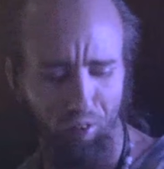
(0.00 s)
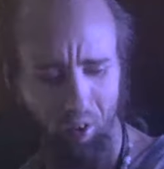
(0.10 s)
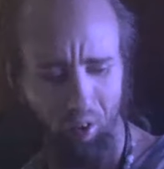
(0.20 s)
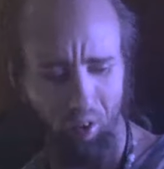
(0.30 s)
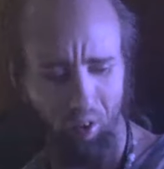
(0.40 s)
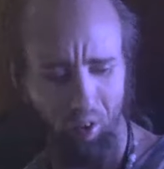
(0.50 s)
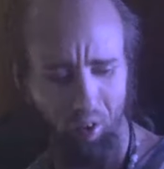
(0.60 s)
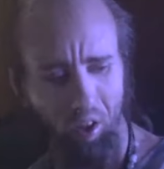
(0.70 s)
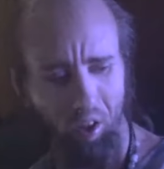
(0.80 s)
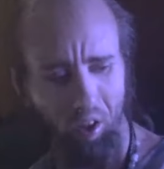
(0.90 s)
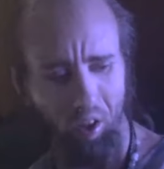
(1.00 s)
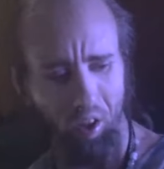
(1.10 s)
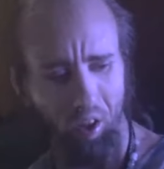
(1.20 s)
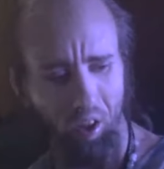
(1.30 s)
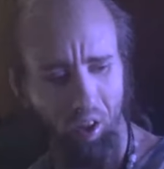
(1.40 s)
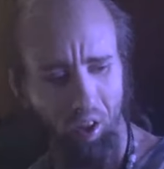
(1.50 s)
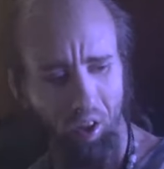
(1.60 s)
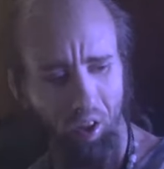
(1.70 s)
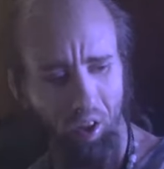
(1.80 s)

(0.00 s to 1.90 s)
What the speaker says: (no one is talking)